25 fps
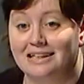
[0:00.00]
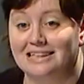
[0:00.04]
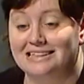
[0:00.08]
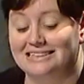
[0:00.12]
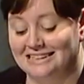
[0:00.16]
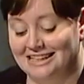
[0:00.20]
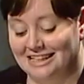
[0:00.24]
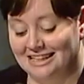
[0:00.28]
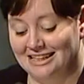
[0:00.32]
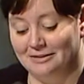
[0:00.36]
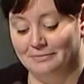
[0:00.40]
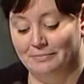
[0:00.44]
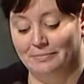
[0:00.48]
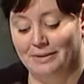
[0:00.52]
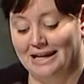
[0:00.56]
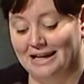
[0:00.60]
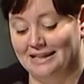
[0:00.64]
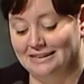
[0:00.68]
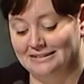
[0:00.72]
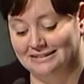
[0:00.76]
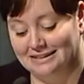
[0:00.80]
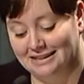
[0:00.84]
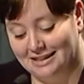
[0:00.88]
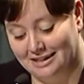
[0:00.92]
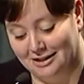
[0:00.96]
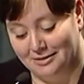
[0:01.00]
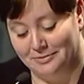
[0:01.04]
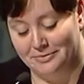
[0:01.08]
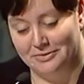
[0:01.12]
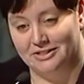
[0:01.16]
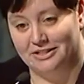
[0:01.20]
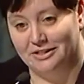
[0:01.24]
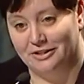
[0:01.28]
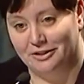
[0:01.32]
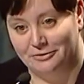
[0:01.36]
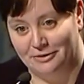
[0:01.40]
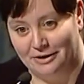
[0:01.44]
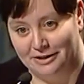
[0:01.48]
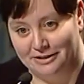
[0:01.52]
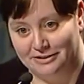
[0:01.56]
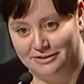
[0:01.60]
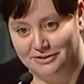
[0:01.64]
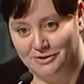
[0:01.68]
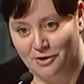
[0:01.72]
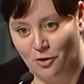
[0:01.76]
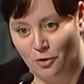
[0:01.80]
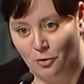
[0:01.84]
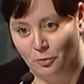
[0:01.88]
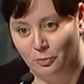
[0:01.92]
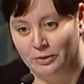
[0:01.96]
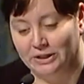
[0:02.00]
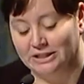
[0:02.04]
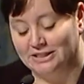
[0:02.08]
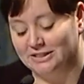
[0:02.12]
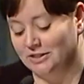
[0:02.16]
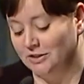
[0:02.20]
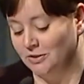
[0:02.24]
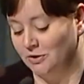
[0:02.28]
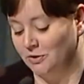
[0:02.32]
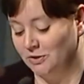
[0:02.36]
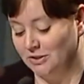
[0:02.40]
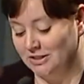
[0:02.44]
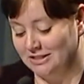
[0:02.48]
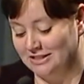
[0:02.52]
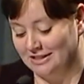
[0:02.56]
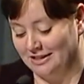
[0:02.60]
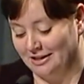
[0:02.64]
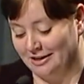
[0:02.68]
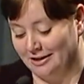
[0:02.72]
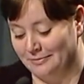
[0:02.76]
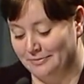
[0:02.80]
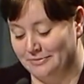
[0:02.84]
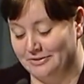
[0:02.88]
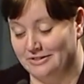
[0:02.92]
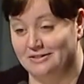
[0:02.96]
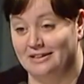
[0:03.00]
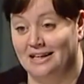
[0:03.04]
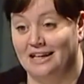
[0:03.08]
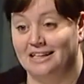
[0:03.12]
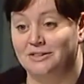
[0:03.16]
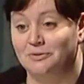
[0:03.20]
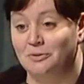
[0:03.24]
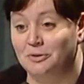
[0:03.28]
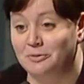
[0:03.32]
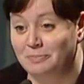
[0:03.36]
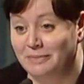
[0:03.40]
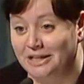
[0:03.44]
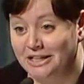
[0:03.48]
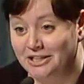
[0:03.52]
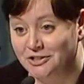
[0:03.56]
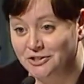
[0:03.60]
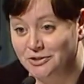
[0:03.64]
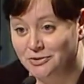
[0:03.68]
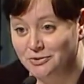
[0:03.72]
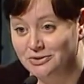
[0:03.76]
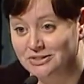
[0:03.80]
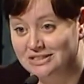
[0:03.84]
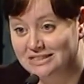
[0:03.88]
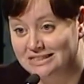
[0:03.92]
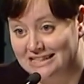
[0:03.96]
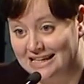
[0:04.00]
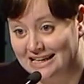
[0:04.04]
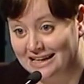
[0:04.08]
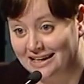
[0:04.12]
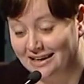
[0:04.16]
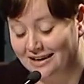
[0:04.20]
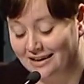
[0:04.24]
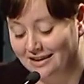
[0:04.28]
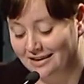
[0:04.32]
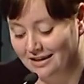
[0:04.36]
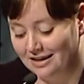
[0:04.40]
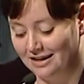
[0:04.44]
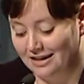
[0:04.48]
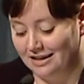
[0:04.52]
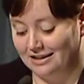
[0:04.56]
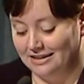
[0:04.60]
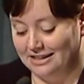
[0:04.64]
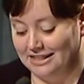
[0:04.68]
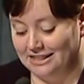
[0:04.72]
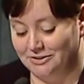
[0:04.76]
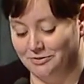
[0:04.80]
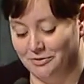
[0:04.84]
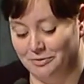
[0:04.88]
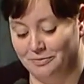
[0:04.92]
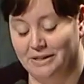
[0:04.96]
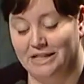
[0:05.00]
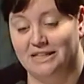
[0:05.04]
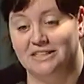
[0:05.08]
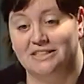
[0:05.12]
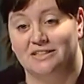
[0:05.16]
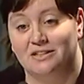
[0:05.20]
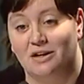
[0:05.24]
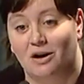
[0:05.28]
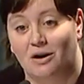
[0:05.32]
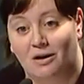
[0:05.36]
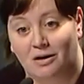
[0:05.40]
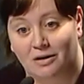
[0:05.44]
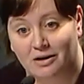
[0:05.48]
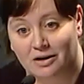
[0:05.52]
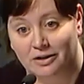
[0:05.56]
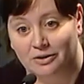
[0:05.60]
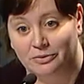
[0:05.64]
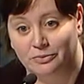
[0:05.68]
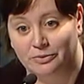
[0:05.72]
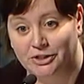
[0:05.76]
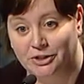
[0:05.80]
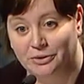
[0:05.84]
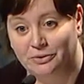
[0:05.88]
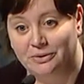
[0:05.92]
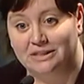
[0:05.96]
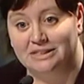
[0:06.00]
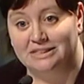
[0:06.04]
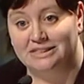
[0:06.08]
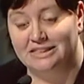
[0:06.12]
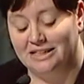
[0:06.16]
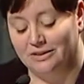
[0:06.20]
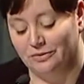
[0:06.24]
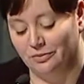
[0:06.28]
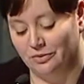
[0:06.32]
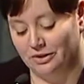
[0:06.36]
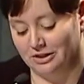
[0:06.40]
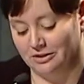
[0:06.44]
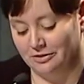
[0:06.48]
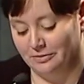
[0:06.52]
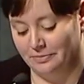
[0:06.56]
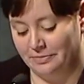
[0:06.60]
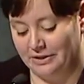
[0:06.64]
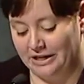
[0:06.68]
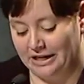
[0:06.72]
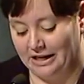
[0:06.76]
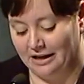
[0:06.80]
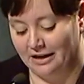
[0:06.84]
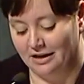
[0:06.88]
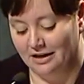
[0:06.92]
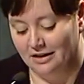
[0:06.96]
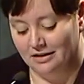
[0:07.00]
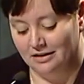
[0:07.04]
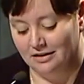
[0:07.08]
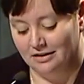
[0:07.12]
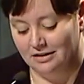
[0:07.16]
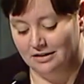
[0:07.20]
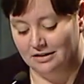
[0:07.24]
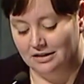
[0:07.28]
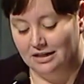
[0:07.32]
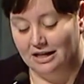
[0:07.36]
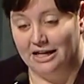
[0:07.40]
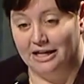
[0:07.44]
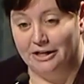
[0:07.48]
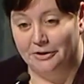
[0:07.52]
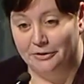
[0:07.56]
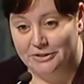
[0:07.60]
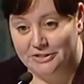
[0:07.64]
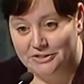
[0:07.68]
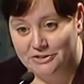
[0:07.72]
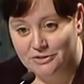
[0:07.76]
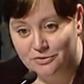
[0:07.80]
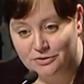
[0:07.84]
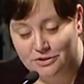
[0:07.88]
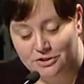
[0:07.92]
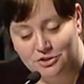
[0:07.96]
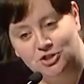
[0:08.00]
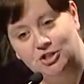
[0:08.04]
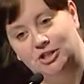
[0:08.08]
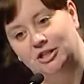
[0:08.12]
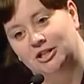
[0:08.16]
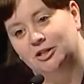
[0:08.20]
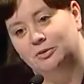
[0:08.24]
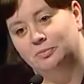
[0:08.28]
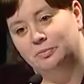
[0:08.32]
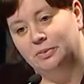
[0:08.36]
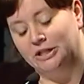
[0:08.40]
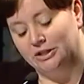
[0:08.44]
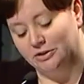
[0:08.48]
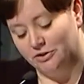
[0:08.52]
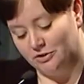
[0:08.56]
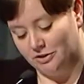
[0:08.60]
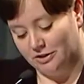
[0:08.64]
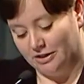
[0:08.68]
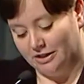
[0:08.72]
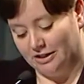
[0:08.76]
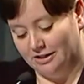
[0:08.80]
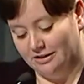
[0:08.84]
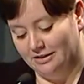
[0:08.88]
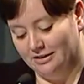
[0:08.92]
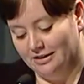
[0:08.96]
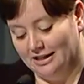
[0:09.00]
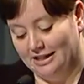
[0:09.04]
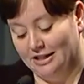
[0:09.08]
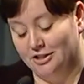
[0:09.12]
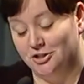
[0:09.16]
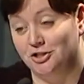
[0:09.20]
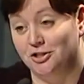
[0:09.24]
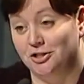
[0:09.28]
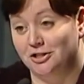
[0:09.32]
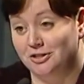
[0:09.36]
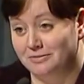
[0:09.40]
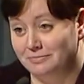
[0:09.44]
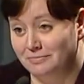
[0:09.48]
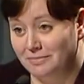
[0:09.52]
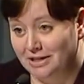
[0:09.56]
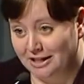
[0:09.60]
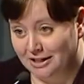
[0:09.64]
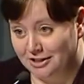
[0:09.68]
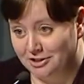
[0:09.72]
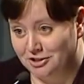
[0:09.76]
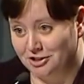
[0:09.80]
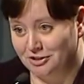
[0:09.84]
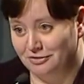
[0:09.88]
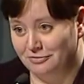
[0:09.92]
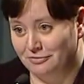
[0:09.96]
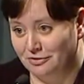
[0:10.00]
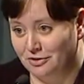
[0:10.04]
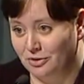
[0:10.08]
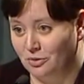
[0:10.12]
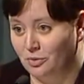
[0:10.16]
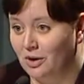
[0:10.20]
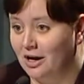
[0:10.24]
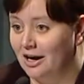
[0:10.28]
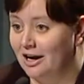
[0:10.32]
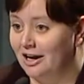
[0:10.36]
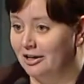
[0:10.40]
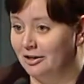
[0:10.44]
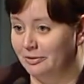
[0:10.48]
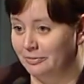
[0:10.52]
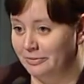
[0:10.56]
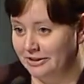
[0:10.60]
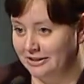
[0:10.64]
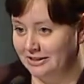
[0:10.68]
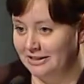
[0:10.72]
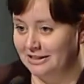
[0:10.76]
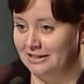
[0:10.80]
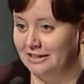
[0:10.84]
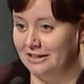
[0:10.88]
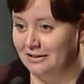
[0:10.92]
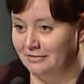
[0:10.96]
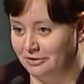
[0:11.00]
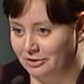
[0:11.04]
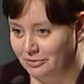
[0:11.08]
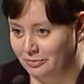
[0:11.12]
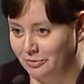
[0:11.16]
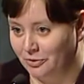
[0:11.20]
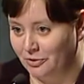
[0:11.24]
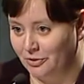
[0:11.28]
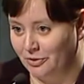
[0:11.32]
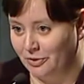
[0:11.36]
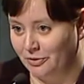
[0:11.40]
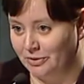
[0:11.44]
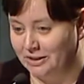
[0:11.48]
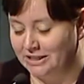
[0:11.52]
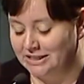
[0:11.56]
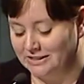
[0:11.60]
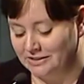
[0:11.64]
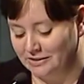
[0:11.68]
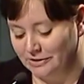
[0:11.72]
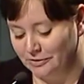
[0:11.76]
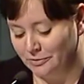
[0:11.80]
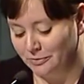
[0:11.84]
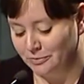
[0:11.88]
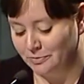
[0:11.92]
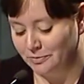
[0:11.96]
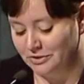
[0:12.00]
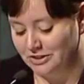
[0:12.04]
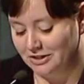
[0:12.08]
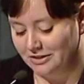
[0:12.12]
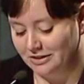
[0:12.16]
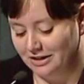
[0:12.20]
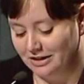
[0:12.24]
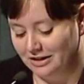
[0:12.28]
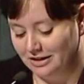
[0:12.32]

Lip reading: It's not the bad times that threatens hope, it's the good times. That's what makes you stay. That's what makes it hard when you can see what could be. I always knew that she could be good, and she could manage it for a while, but the inevitable always loomed.